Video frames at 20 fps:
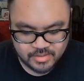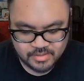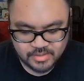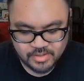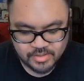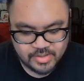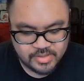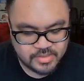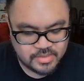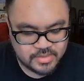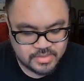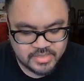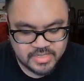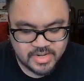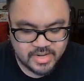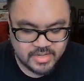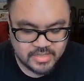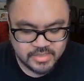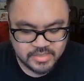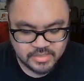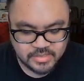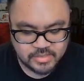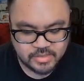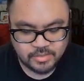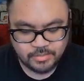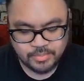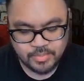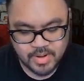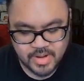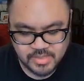There is changes
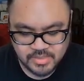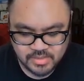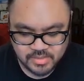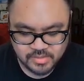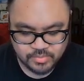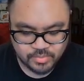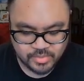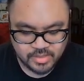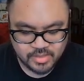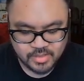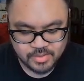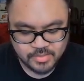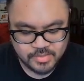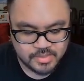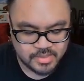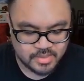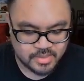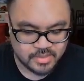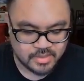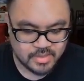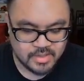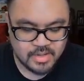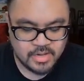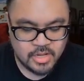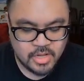to prices when it comes to